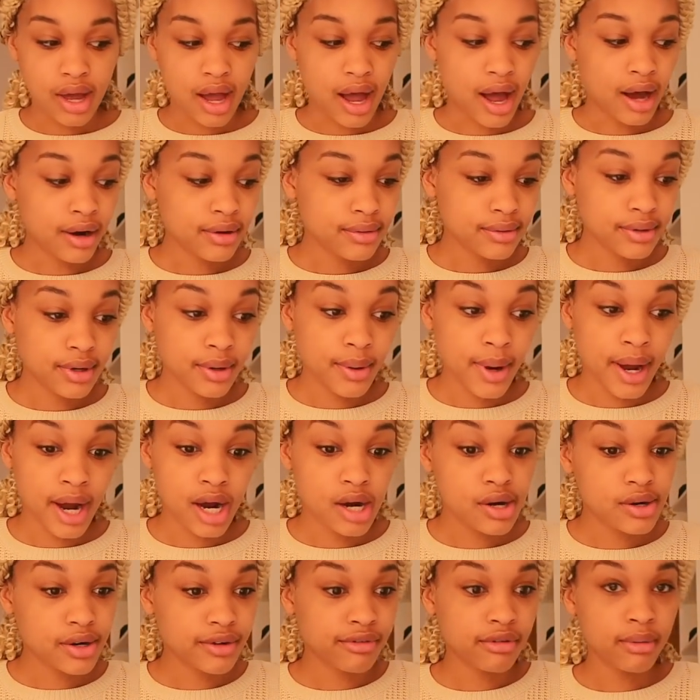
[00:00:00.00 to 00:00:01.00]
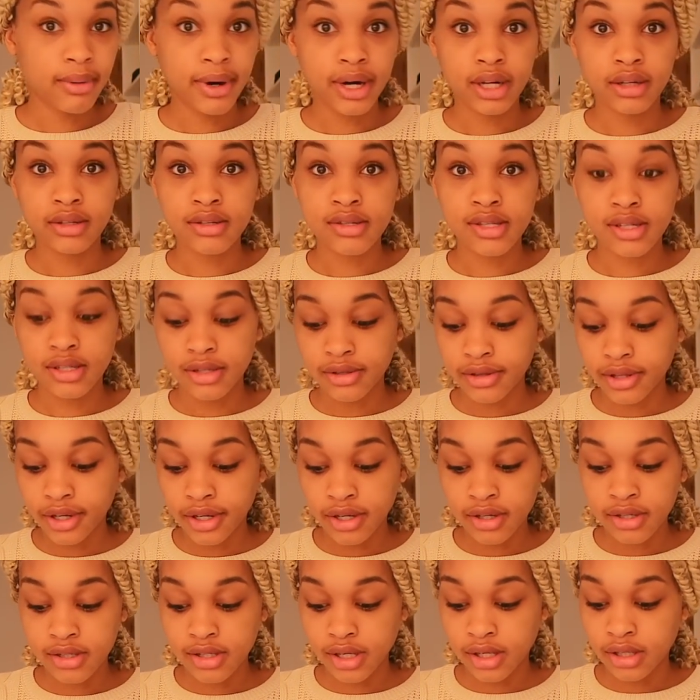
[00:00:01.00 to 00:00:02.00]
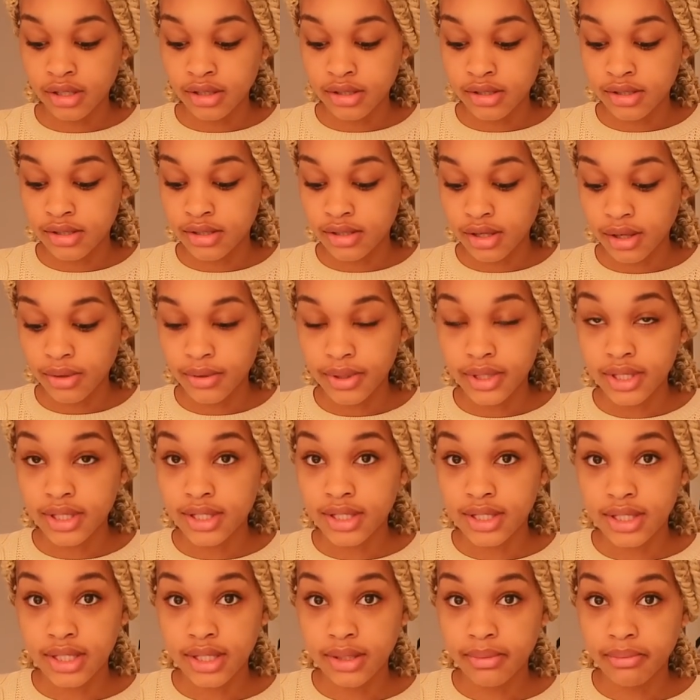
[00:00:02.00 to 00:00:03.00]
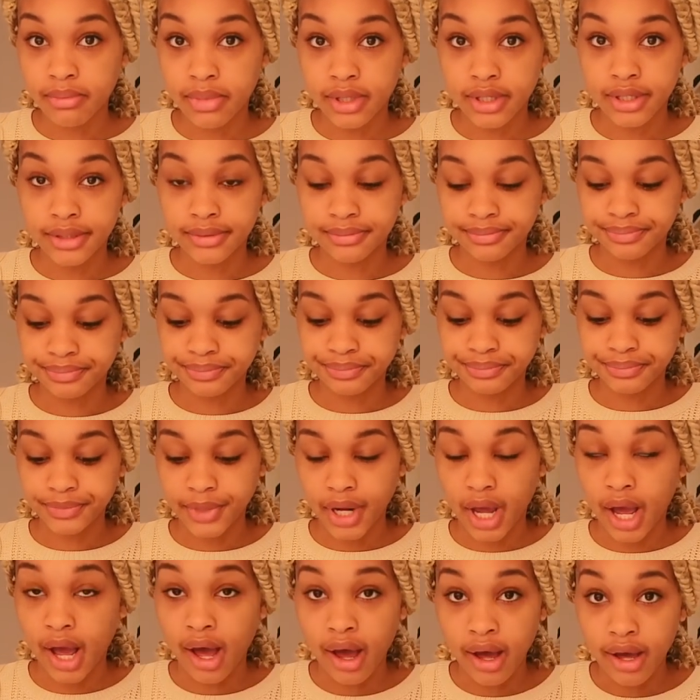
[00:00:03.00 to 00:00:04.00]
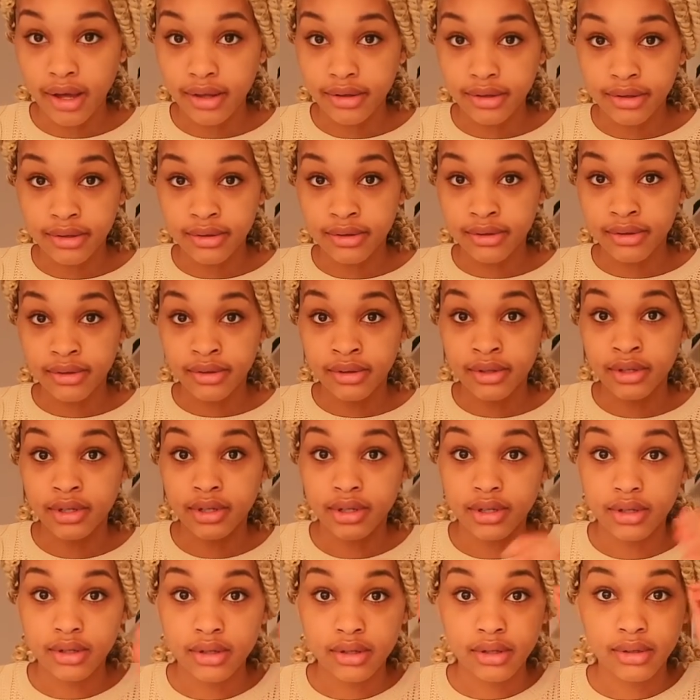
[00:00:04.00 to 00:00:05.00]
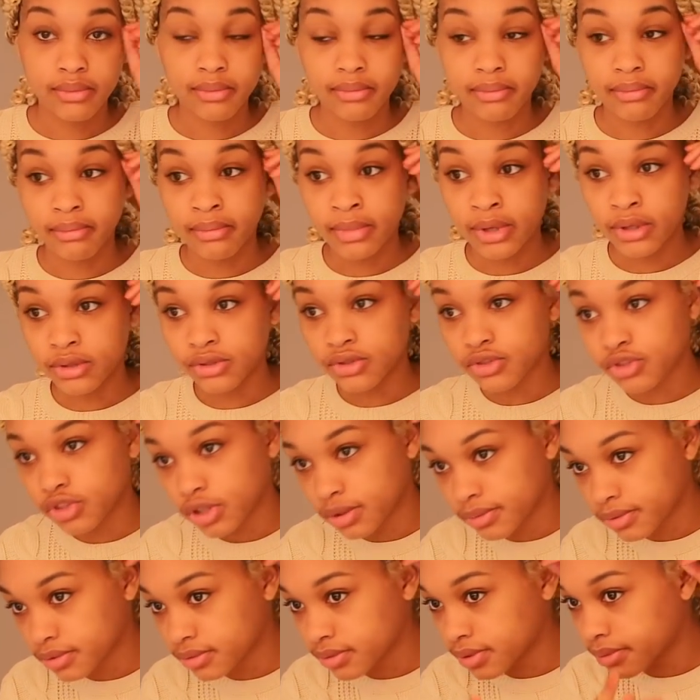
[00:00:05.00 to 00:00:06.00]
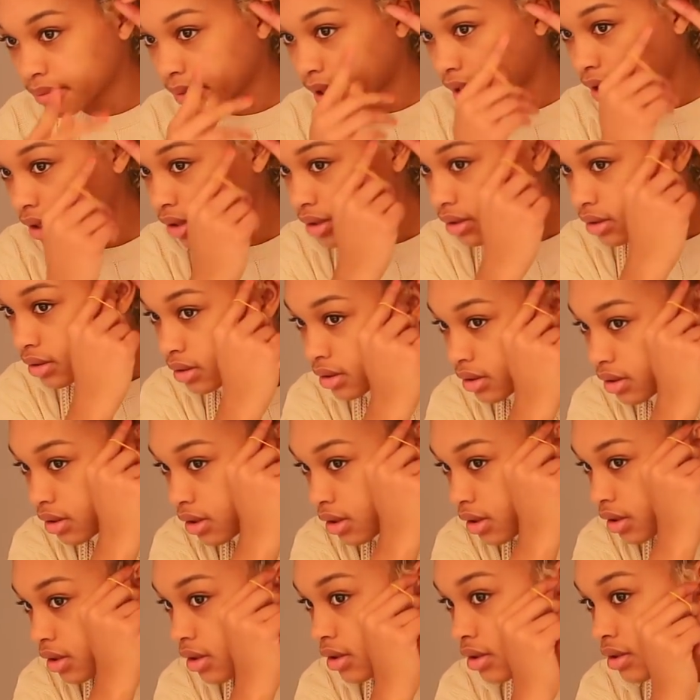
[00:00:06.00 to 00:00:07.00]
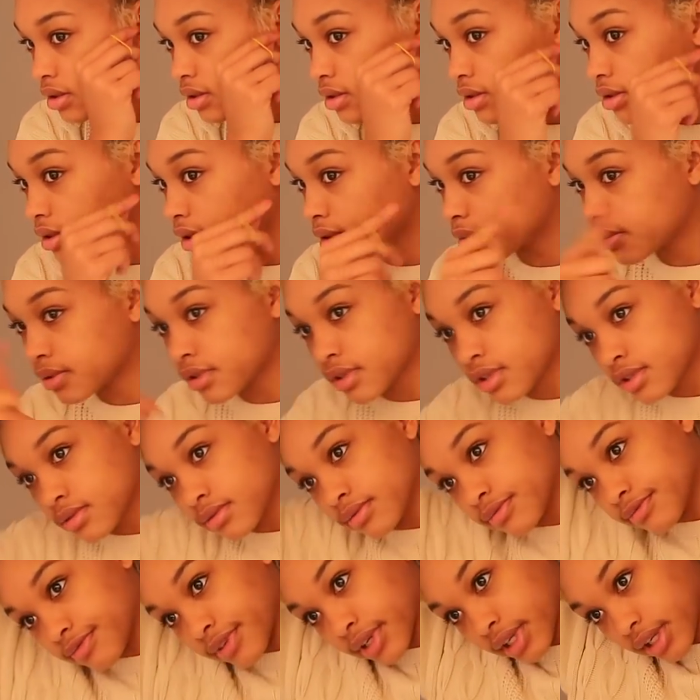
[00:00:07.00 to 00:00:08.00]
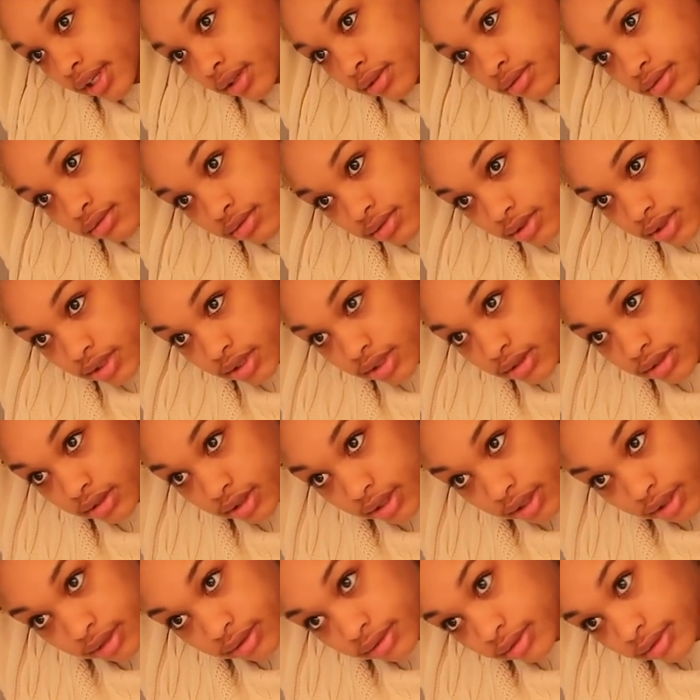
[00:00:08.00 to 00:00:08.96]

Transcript: I don't know how everybody else did theirs. It looked so easy, but I had the most trouble with mine. So this one fell out good.